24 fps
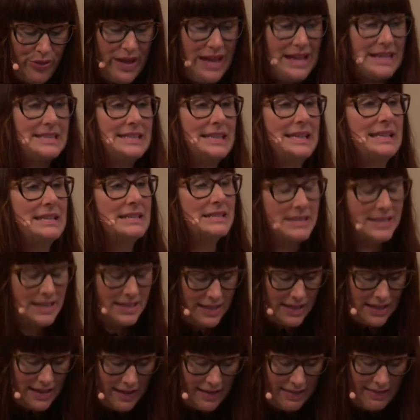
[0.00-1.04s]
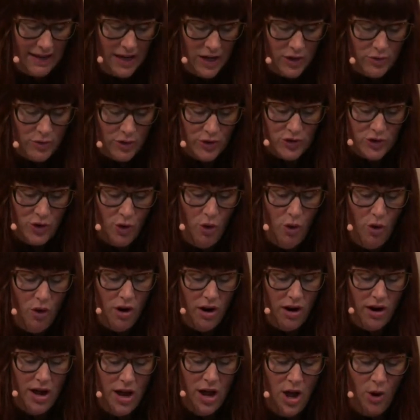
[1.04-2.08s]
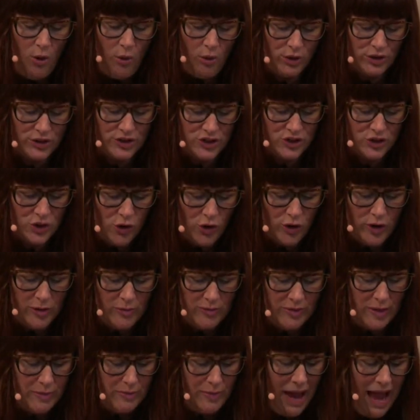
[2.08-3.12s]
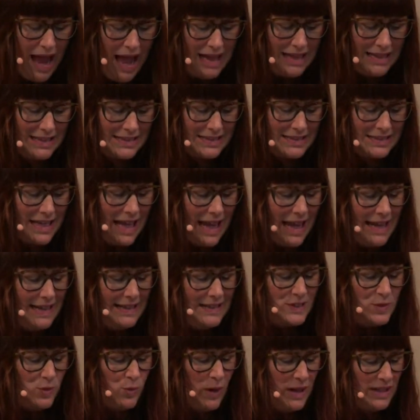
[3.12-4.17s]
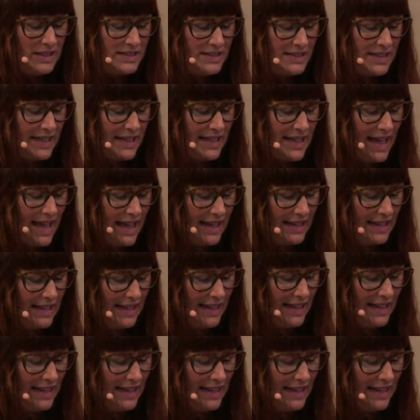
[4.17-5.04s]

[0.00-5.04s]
theses to the cathedral door or stormed the palace gates, once they get